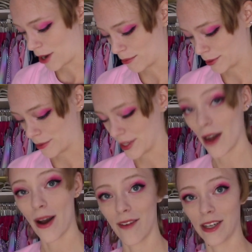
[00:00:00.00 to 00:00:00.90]
probably
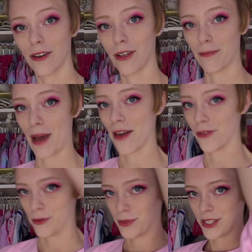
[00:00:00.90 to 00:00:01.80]
without having to go to the
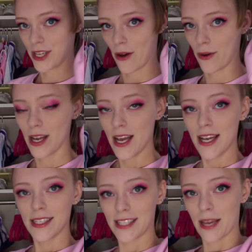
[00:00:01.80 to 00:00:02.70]
bathroom. So,
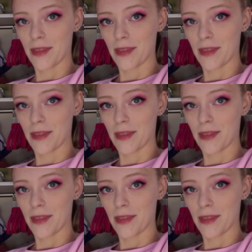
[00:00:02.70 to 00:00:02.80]
same